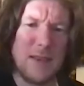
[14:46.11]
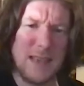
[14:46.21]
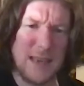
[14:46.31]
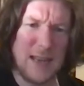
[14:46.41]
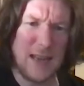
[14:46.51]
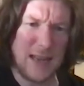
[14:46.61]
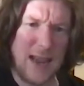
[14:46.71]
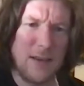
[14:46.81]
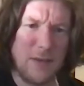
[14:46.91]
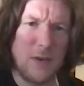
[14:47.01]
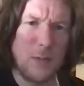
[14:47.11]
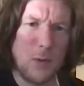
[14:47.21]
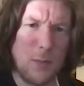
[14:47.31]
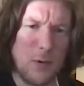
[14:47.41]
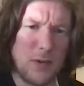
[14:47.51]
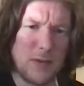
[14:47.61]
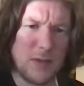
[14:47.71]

Is he in it again in a few more books?